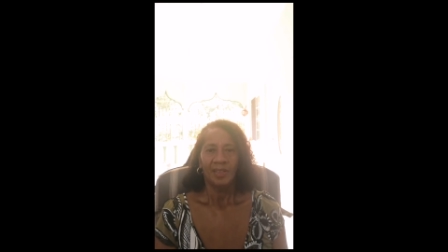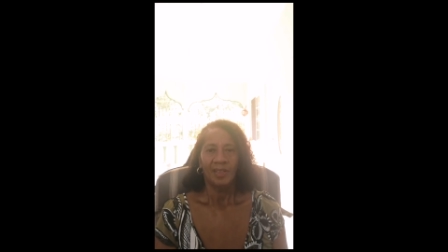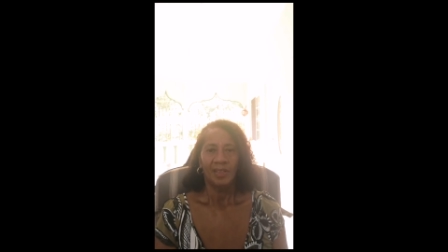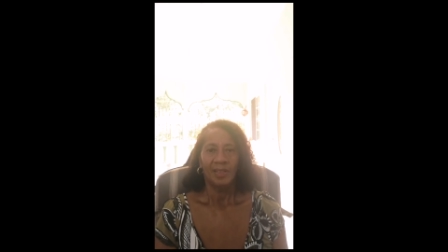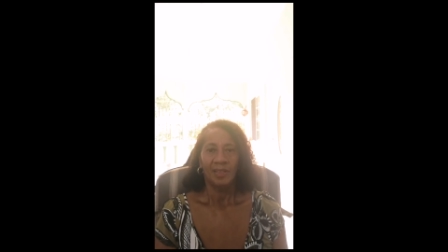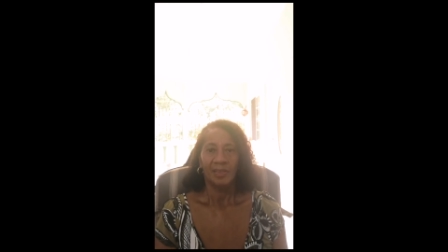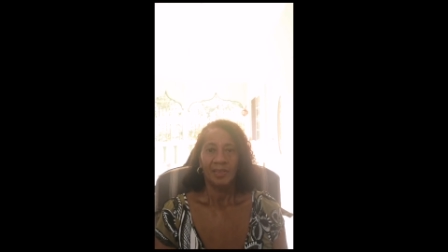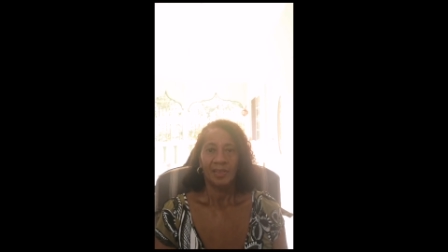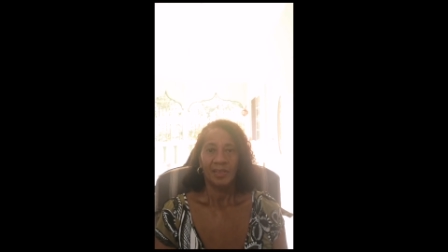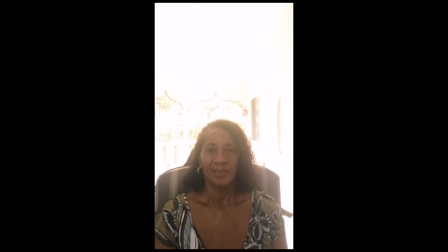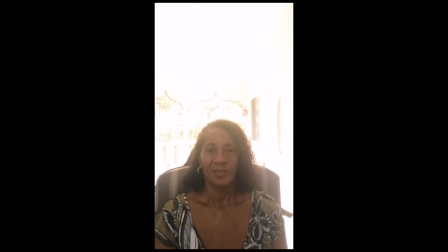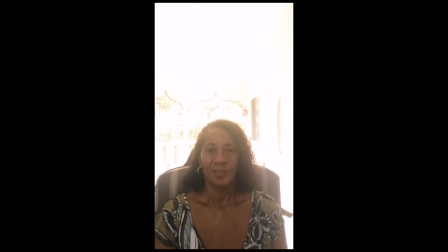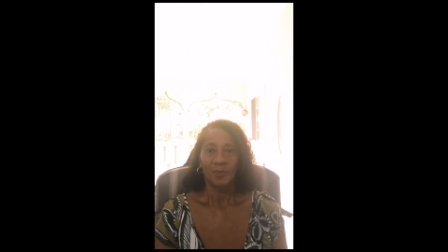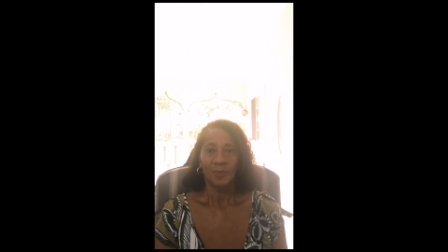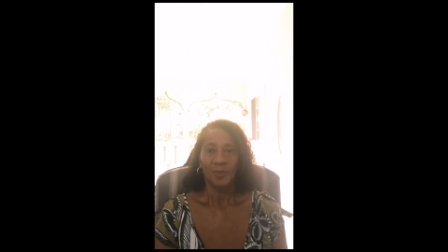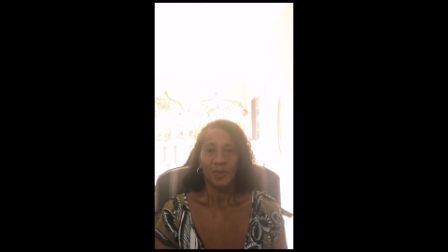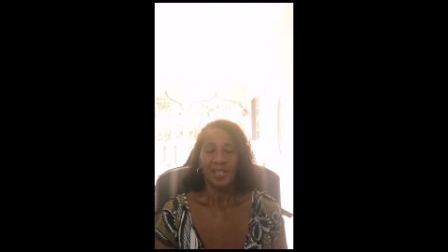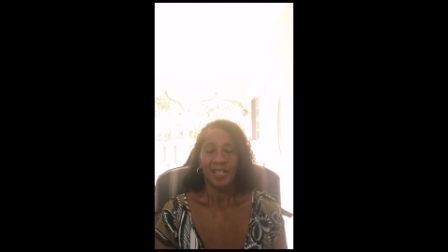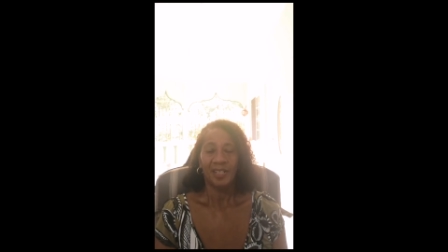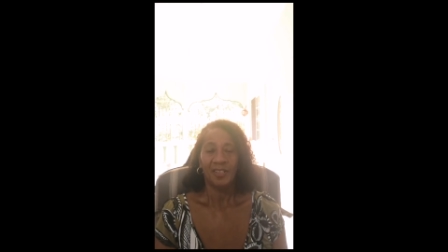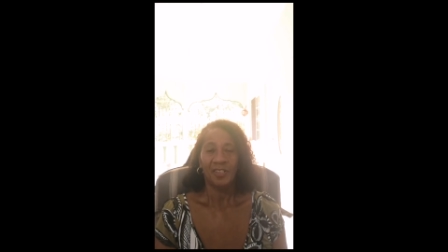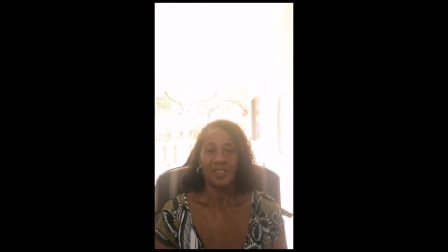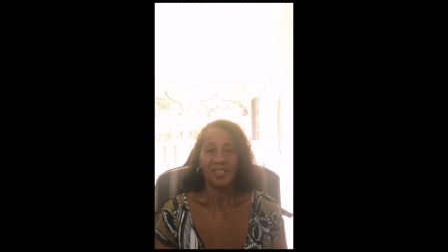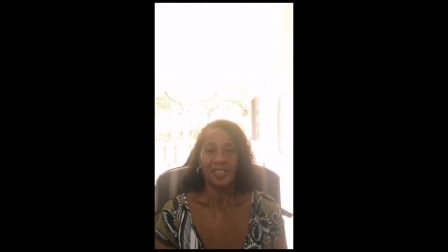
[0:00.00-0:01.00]
Yeah, so
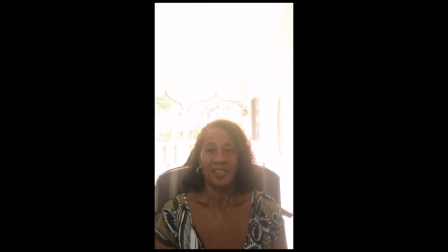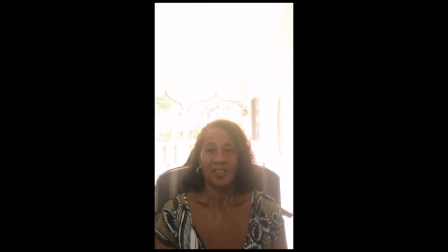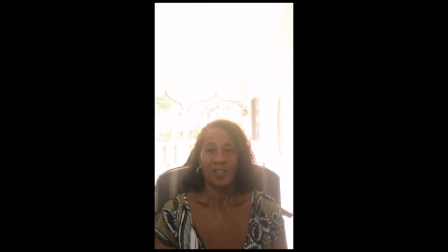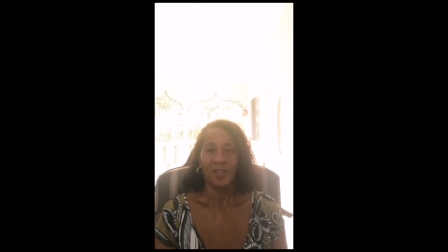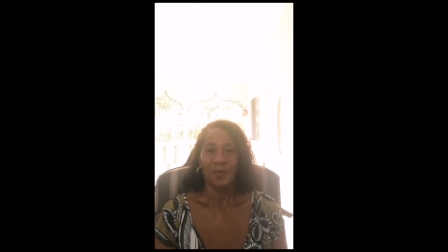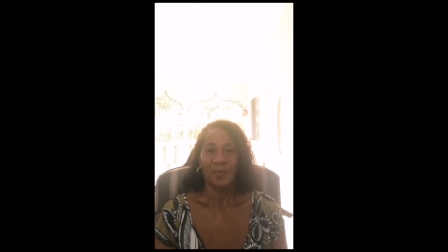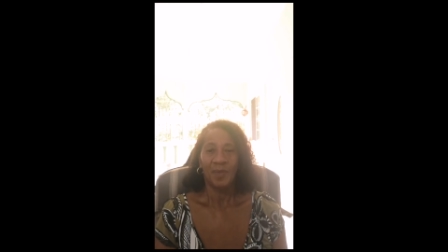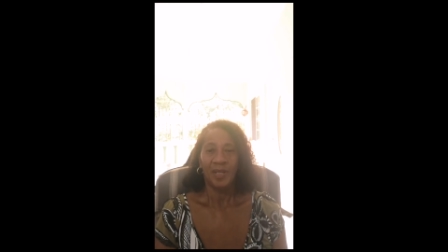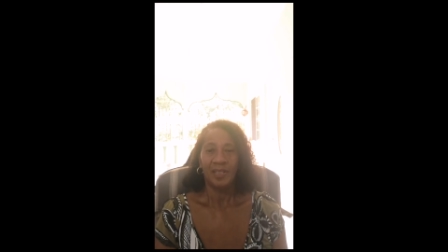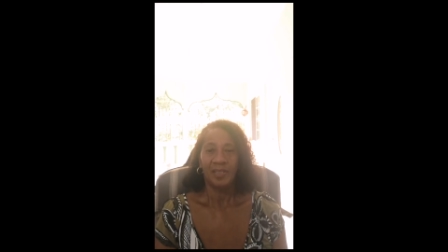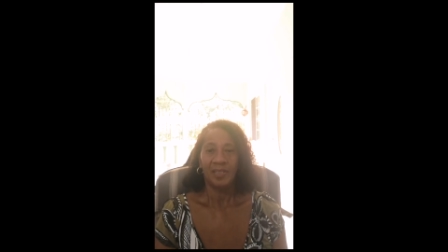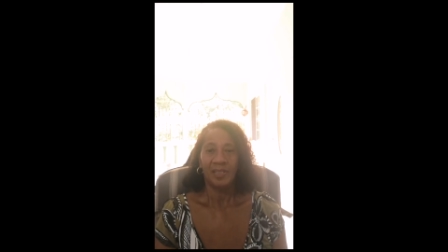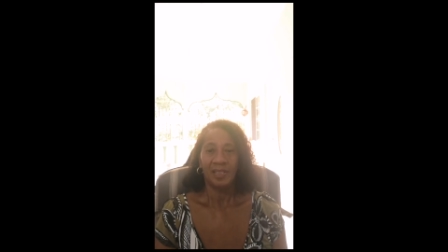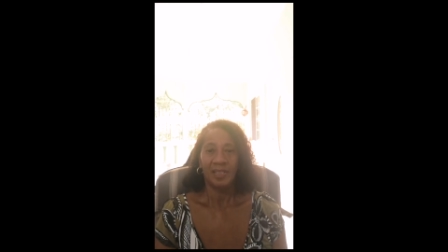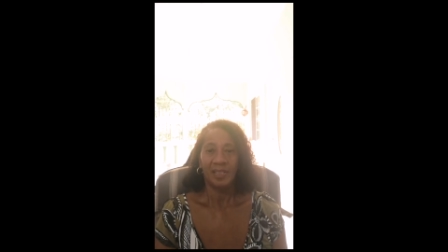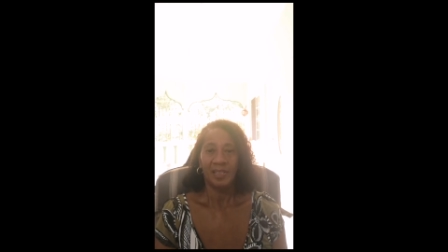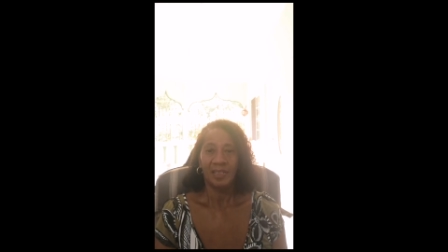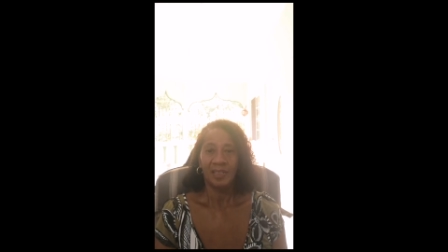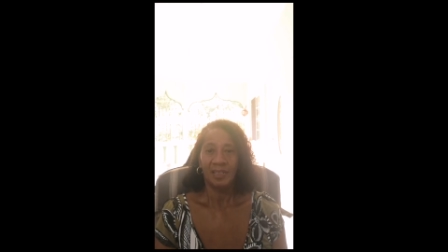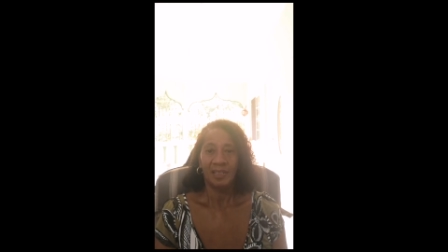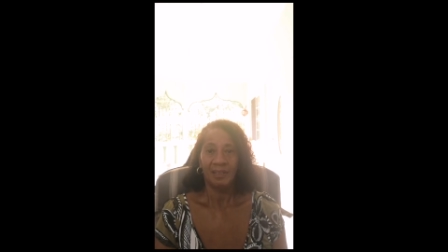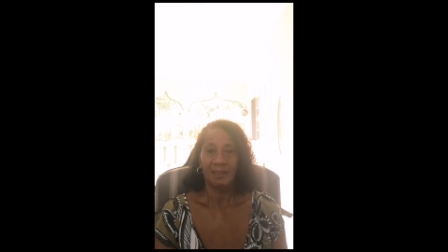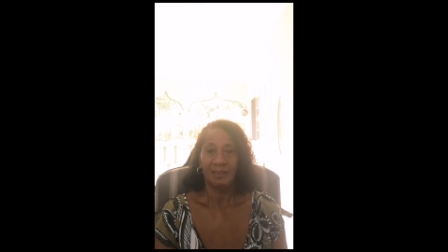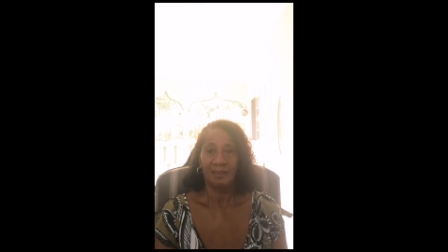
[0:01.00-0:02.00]
someone actually
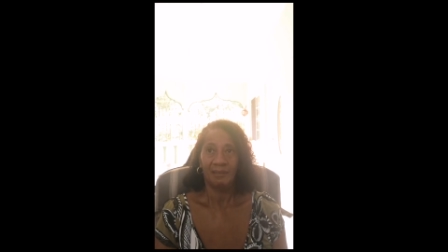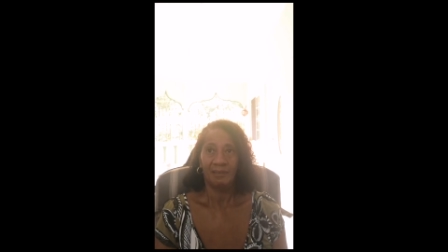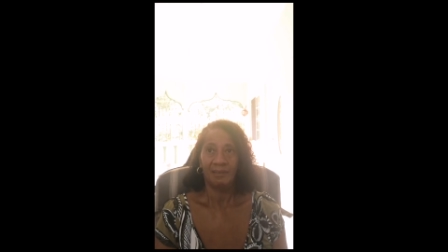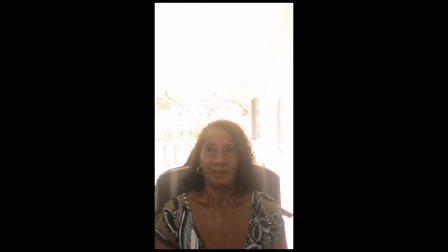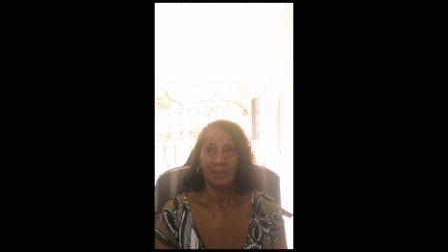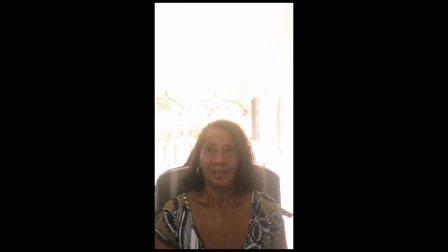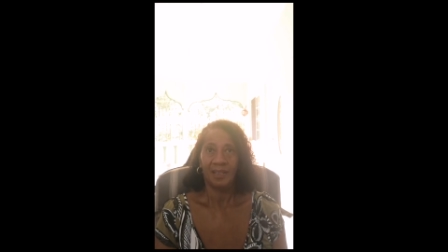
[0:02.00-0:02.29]
commented that